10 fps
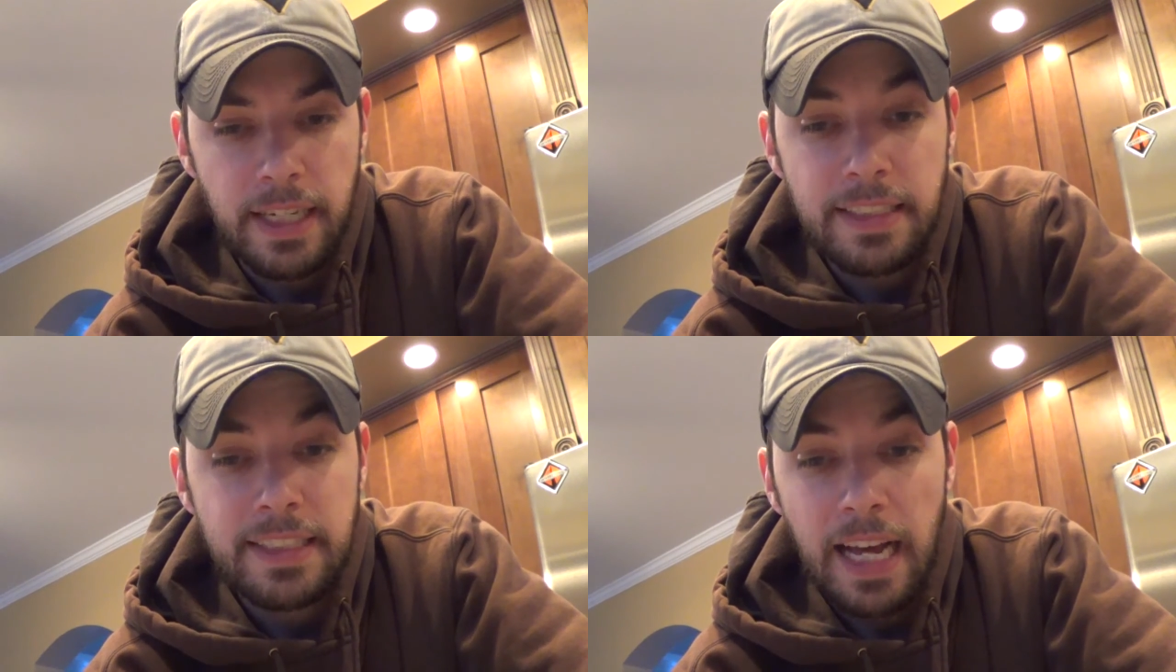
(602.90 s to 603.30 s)

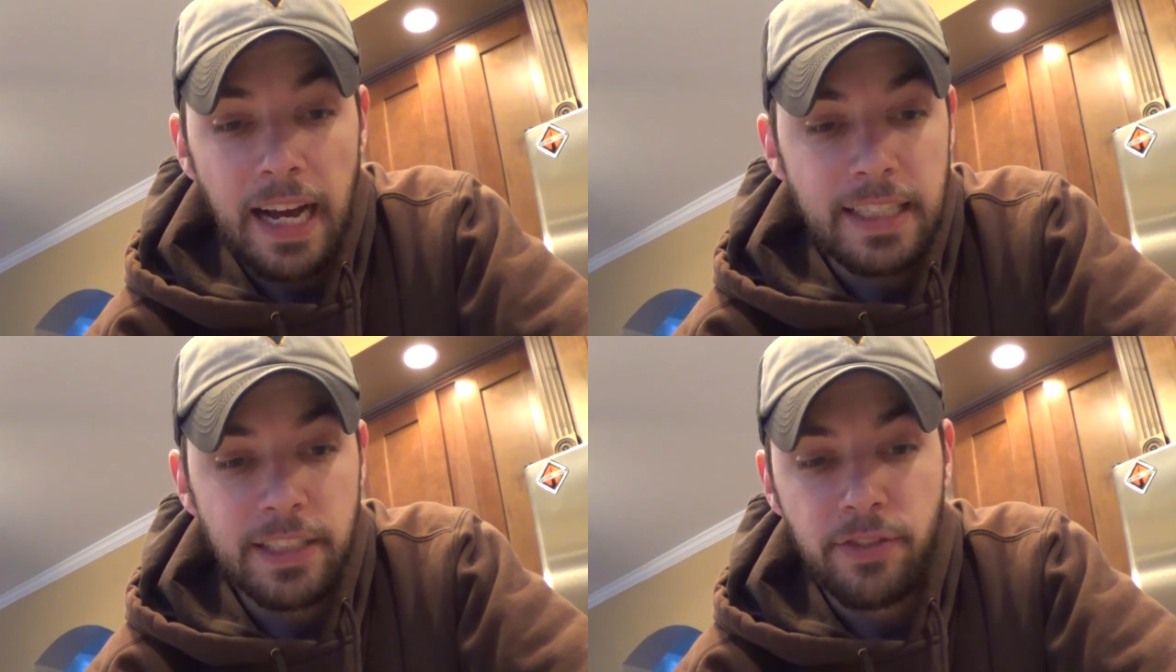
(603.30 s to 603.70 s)
and
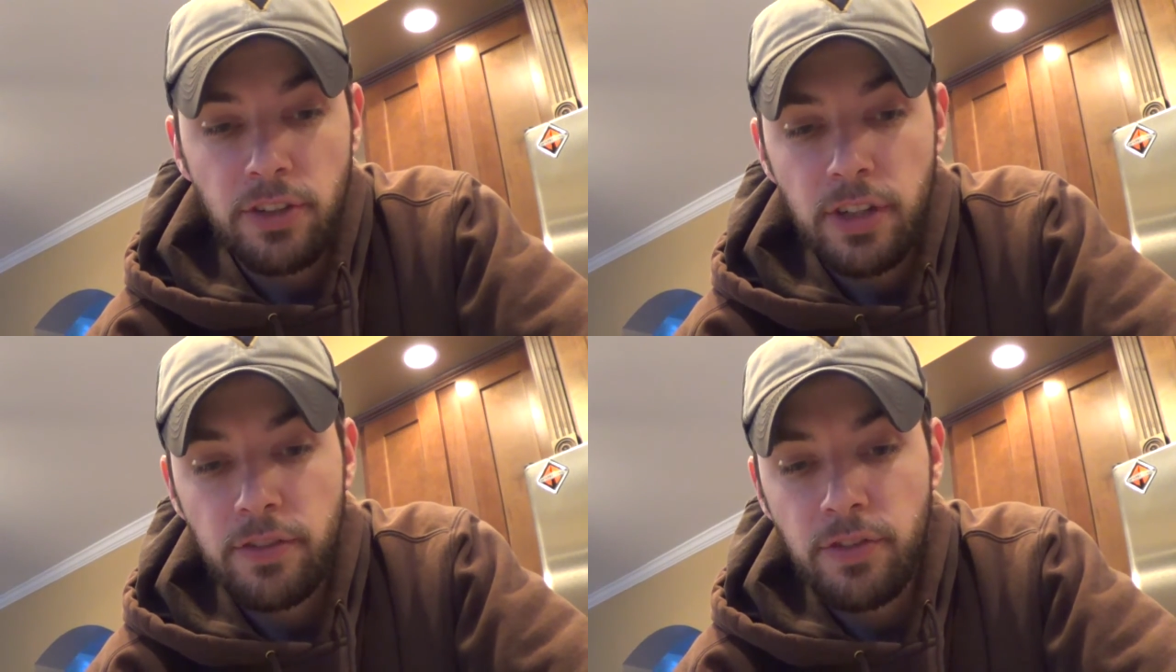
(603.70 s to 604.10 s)
size. If you're
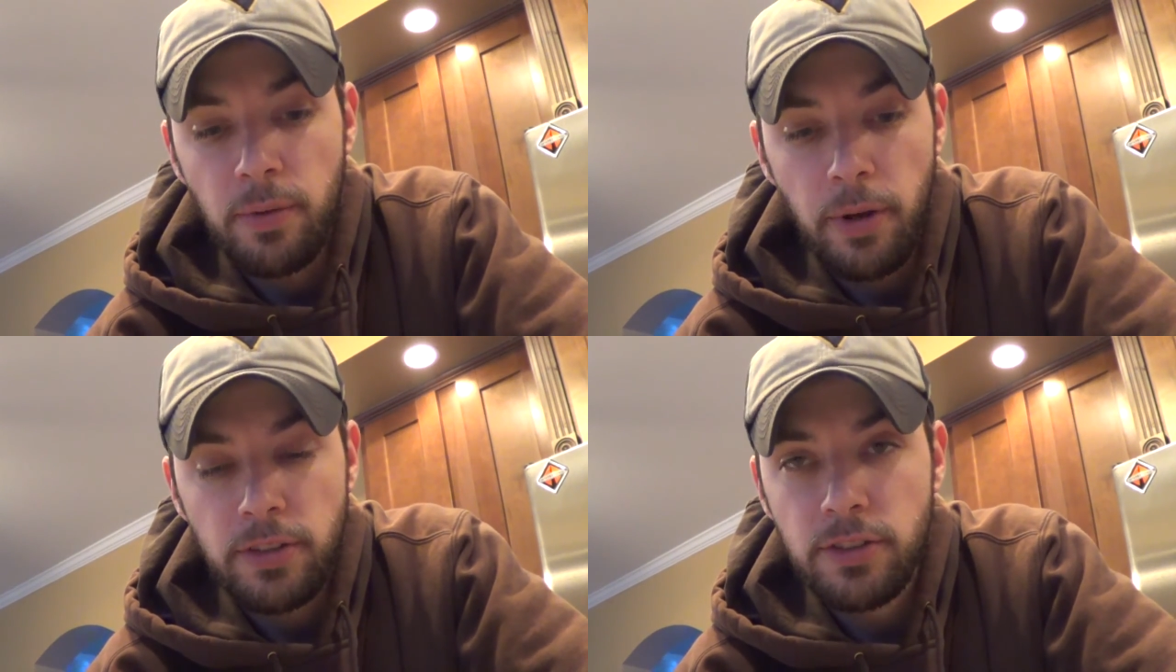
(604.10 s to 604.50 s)
looking for a
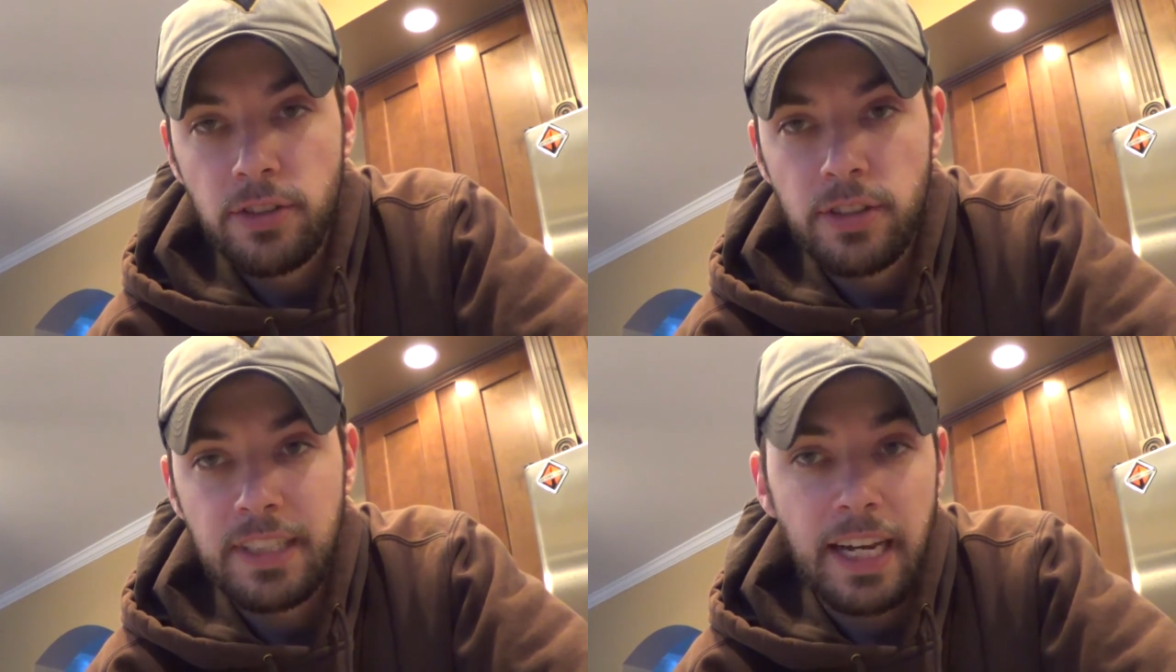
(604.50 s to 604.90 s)

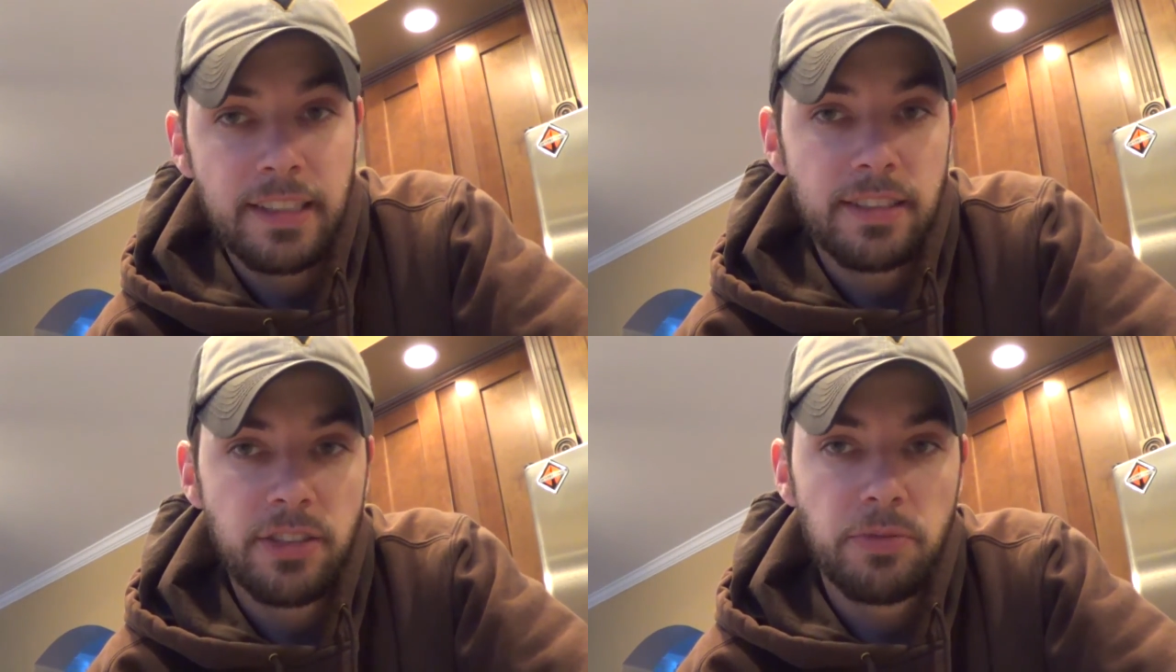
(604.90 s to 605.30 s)
multitude of
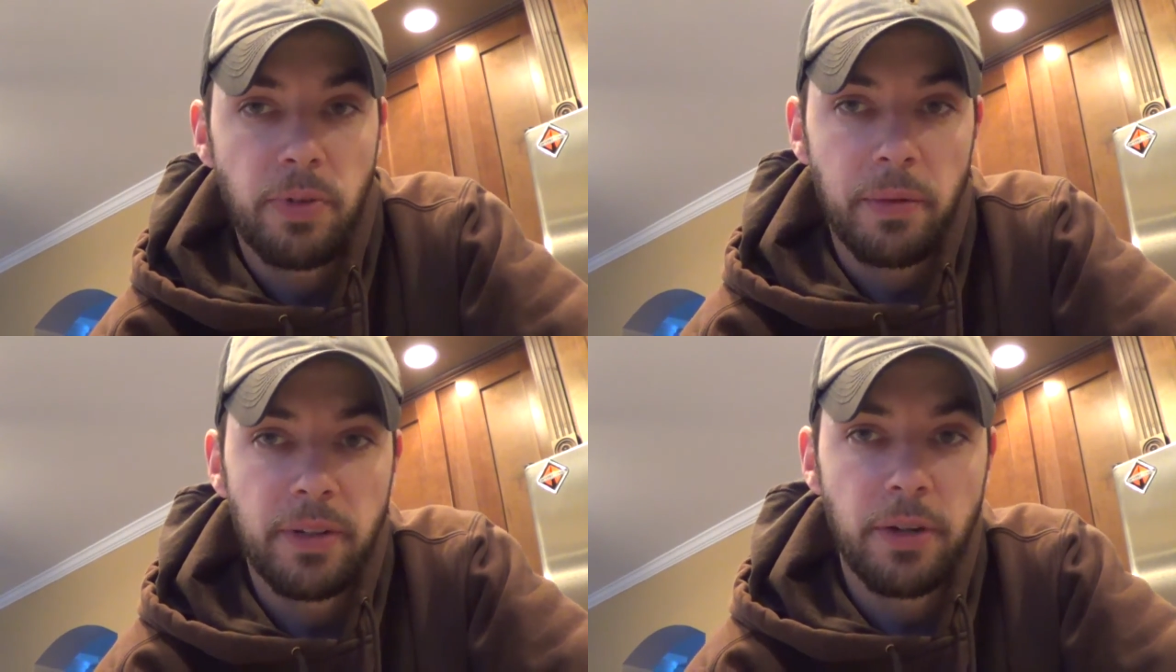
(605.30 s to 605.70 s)
sizes, you'd
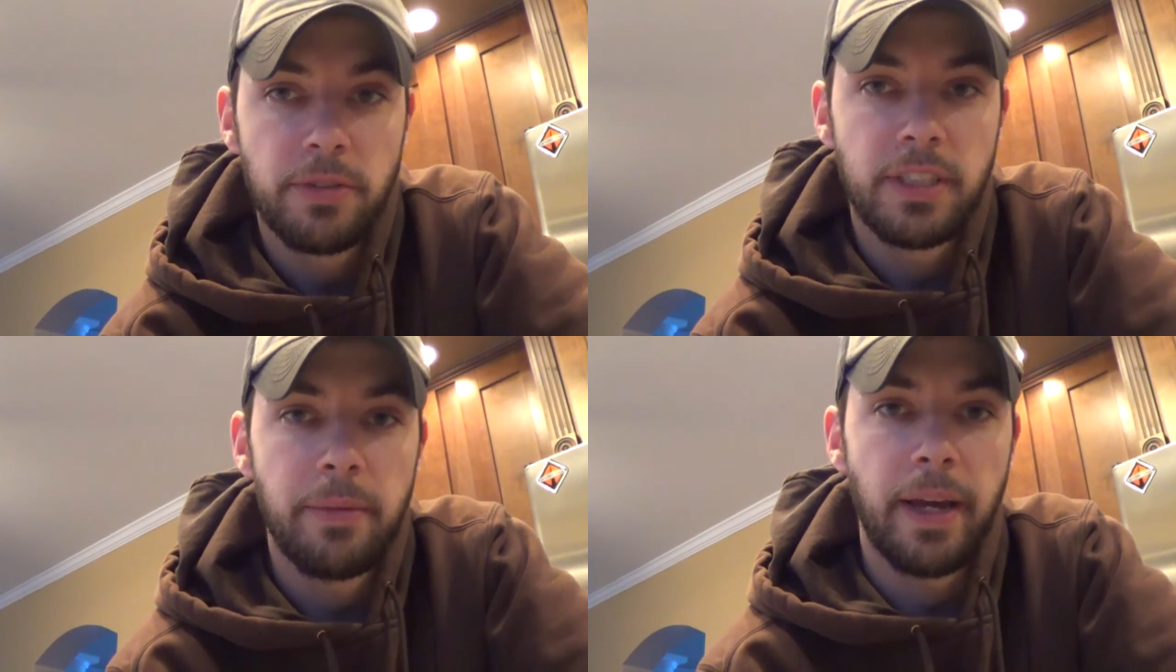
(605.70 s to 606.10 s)
probably go with
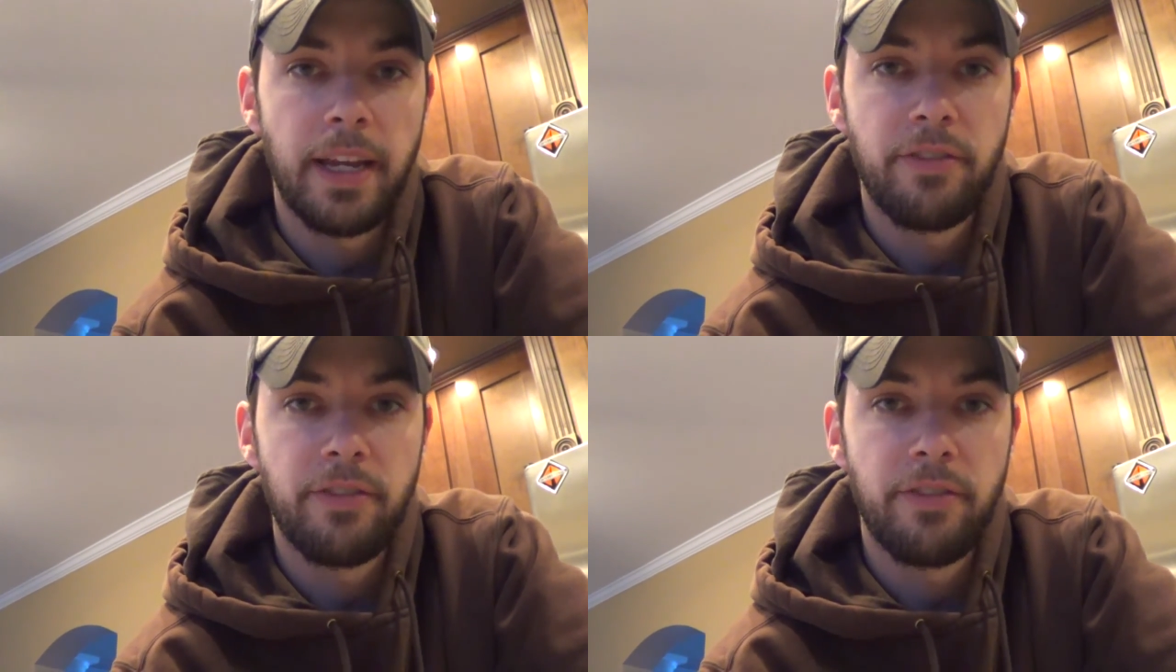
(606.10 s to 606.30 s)
Z-Man.